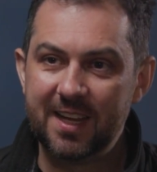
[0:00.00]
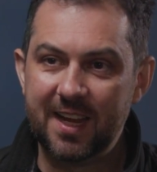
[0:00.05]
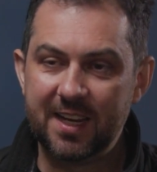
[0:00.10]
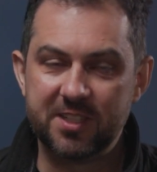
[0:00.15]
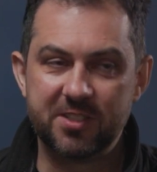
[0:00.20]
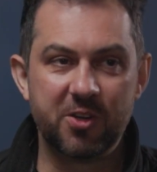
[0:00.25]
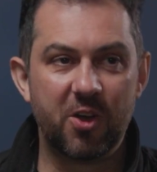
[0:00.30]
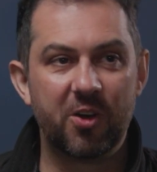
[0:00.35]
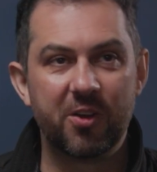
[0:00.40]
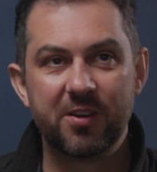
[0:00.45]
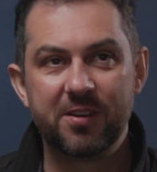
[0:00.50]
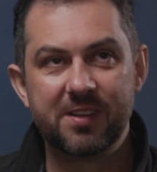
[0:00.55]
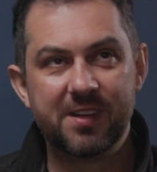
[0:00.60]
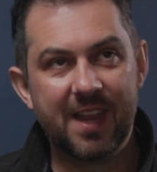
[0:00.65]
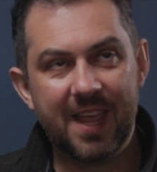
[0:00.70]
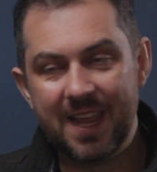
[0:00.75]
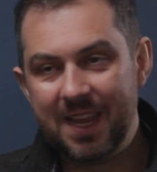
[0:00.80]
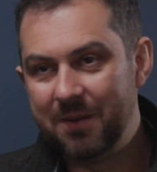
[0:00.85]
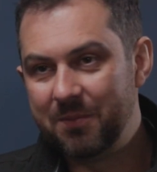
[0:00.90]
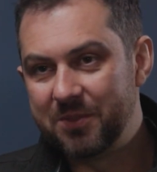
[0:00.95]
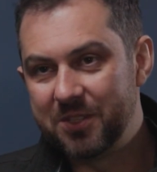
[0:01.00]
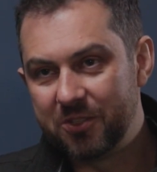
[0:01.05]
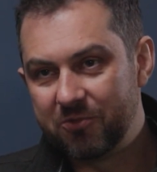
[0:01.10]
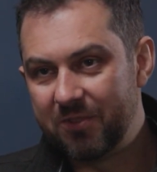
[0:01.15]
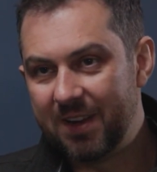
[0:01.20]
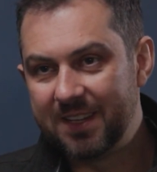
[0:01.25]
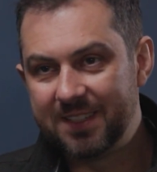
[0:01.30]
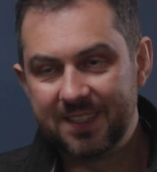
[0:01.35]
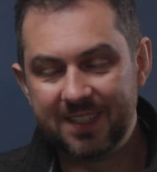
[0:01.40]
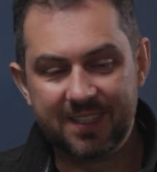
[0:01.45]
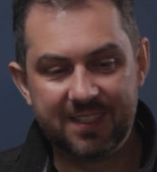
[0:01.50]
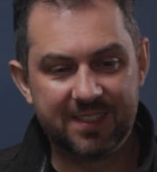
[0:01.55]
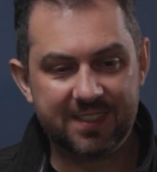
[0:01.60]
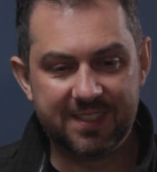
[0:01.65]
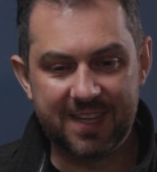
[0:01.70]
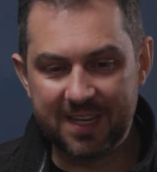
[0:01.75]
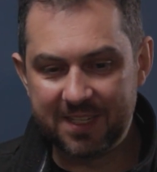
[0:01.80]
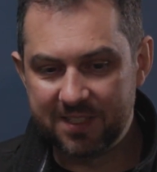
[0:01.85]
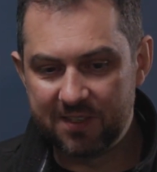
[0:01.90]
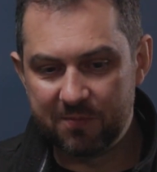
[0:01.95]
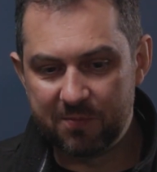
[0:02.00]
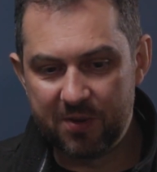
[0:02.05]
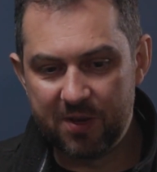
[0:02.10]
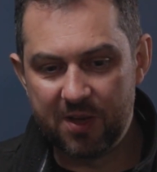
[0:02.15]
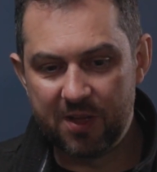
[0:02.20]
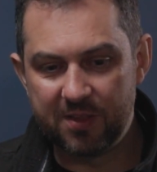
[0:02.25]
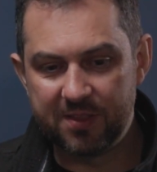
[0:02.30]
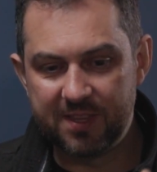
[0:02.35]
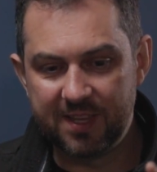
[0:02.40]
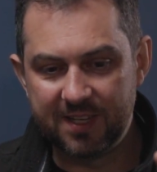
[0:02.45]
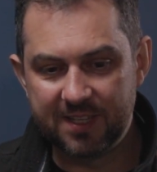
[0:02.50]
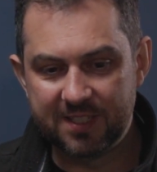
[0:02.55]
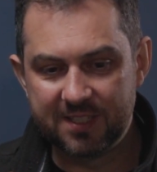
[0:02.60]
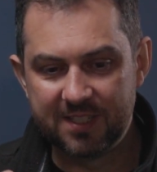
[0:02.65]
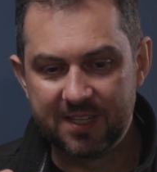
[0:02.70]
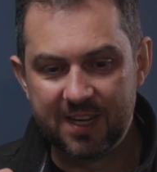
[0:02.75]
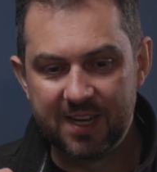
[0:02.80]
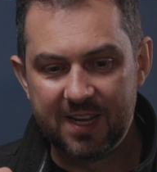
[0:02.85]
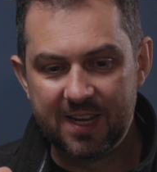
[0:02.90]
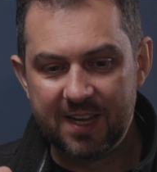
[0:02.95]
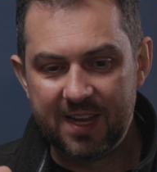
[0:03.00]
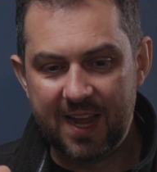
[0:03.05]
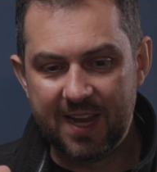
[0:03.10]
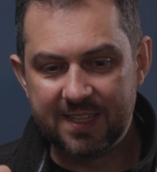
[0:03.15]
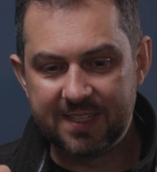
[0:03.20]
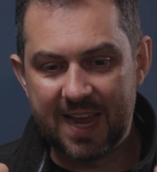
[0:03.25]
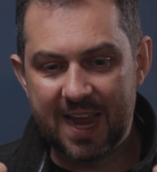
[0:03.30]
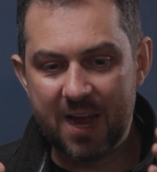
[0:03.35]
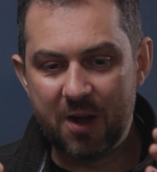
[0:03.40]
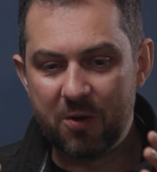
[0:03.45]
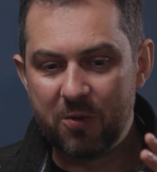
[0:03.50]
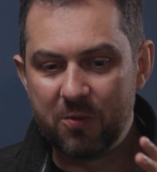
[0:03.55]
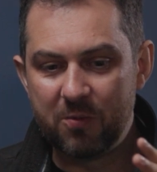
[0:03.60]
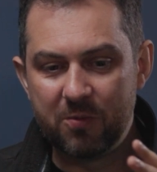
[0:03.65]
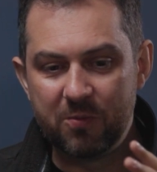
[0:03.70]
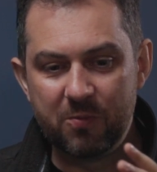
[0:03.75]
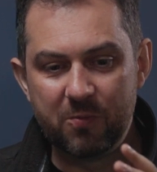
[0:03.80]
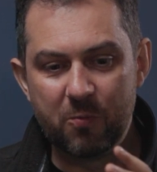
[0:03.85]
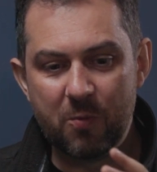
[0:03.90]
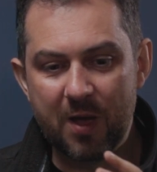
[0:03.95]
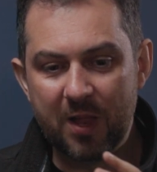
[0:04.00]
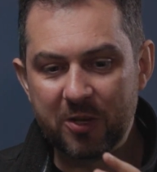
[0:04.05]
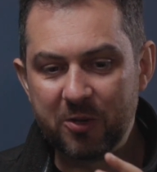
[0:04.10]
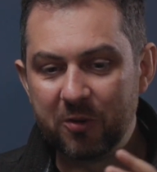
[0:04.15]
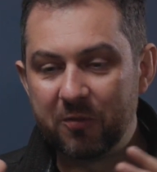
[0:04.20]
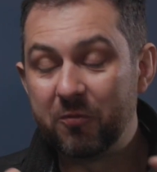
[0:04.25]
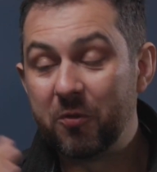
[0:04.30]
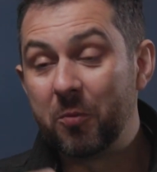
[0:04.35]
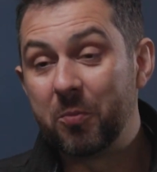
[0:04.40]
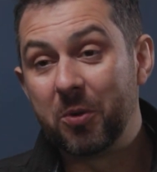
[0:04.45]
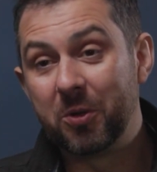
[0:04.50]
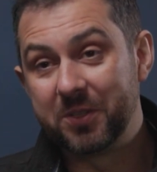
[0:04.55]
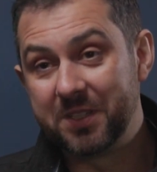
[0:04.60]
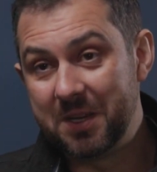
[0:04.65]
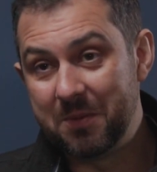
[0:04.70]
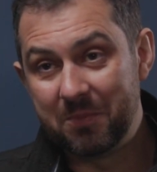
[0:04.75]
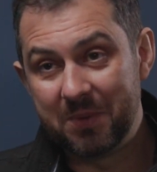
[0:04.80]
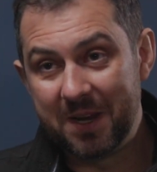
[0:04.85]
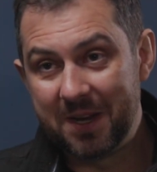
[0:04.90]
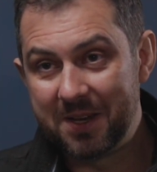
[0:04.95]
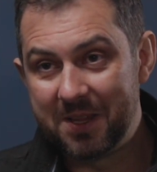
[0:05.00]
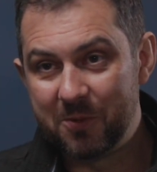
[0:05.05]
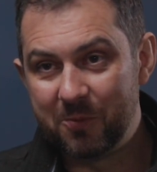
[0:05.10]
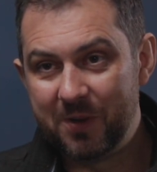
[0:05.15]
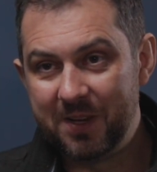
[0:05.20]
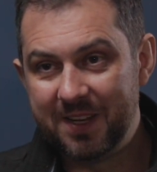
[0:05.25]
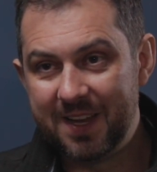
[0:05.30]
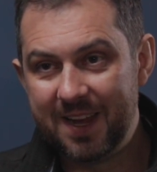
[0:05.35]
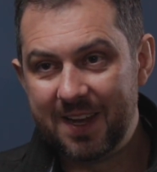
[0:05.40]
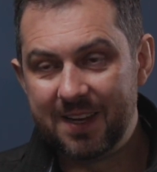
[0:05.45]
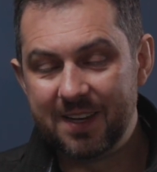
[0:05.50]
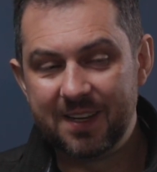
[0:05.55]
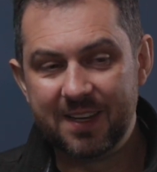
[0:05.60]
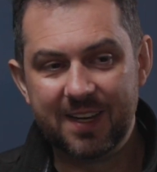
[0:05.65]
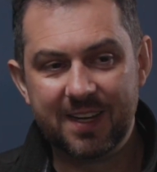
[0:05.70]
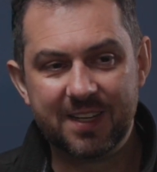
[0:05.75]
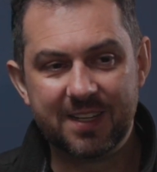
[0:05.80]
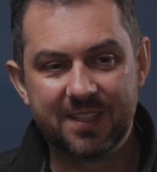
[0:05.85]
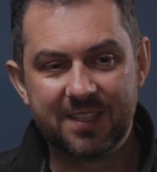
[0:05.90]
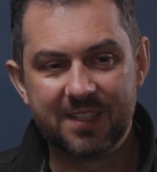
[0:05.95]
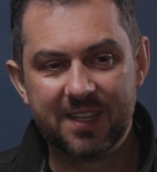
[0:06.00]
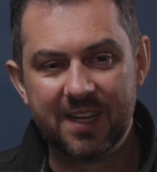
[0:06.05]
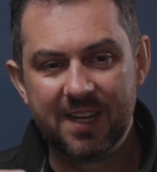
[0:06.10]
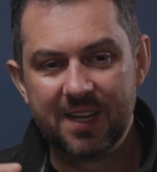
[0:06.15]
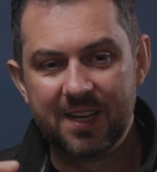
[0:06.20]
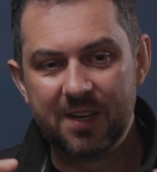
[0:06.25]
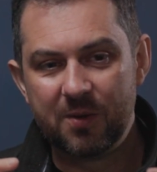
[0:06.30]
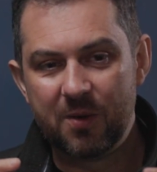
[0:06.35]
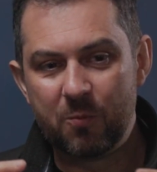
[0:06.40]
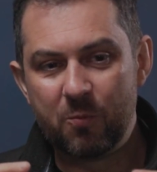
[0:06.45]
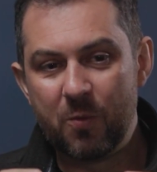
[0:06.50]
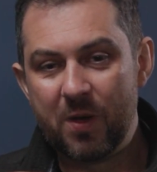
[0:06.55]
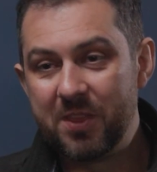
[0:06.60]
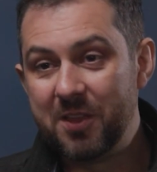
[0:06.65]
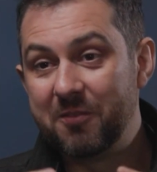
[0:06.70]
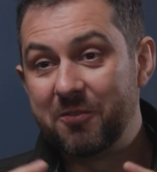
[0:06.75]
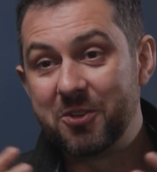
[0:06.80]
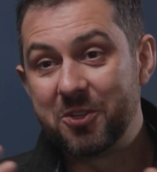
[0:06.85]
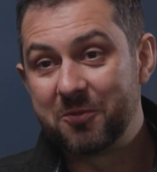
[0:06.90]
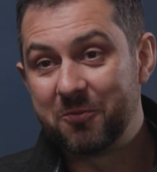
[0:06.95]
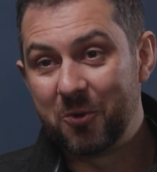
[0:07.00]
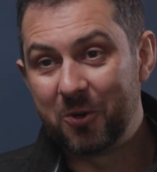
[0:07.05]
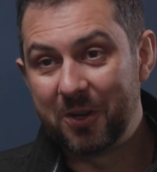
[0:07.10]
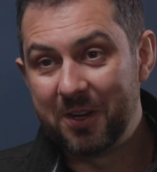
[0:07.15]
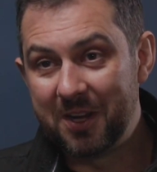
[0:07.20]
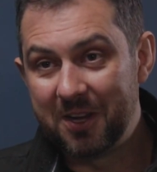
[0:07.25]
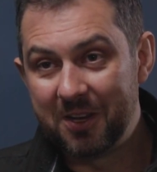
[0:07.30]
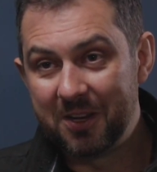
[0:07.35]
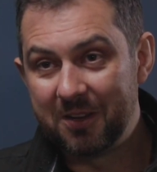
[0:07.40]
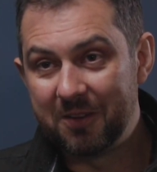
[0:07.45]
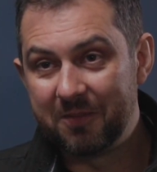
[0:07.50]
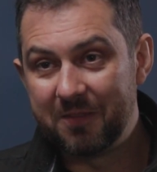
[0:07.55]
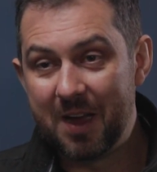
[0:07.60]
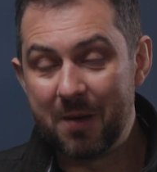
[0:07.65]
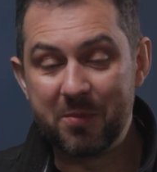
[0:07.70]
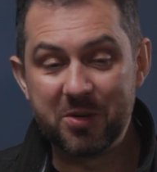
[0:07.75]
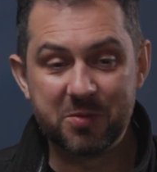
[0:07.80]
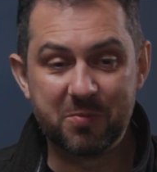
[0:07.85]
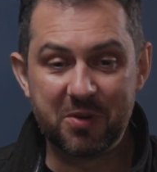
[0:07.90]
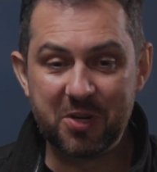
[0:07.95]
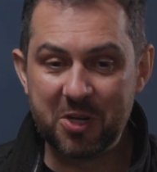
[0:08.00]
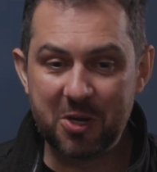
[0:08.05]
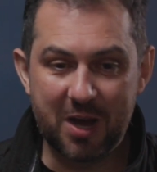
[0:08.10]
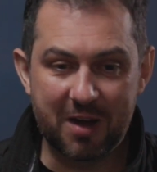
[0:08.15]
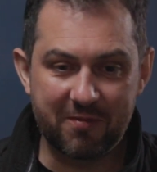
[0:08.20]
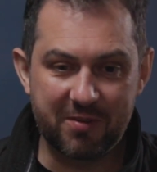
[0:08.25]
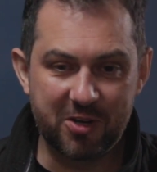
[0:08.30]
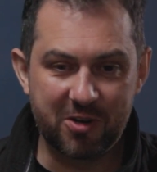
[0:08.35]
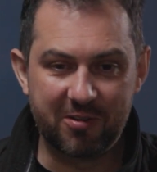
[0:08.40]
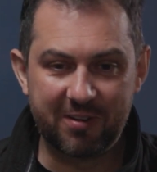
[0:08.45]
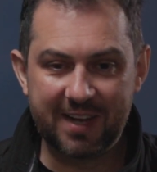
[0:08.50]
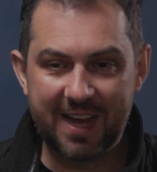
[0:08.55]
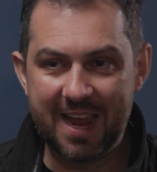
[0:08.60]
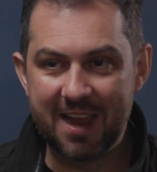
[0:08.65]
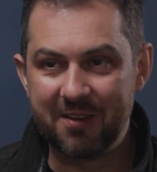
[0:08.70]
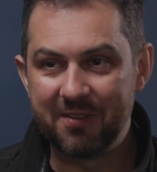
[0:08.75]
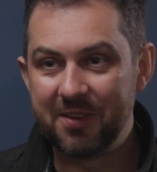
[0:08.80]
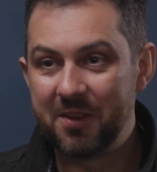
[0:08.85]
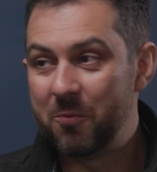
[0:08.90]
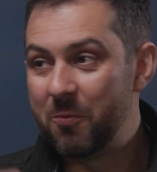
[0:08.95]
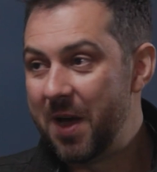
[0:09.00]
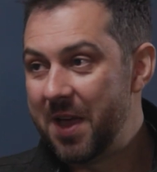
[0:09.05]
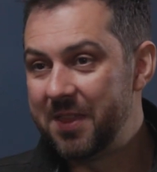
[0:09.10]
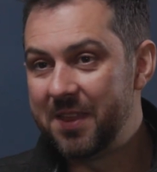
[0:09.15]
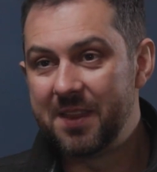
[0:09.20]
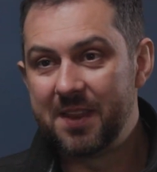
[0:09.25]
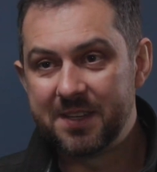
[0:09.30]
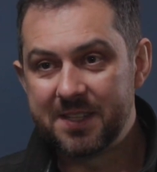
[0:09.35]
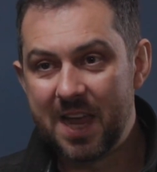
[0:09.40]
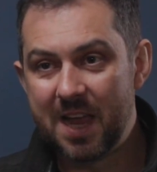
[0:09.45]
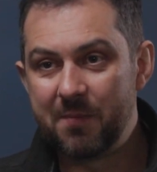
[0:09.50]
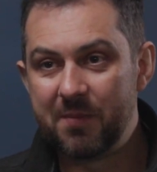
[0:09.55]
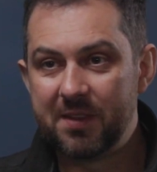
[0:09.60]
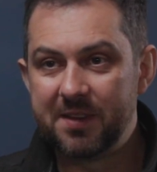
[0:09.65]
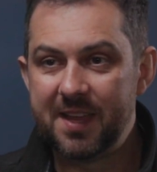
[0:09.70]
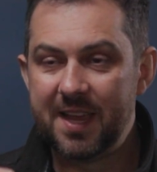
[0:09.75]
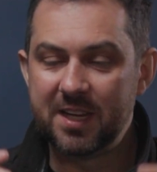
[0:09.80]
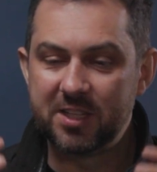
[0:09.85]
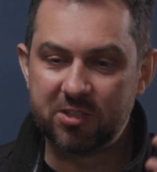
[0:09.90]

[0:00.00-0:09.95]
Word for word: It's not names, addresses, dates of birth. It's it's how well your football team played at the weekend. It's whether you've just fallen in love, how much money you have in your account, weather, the time of the day.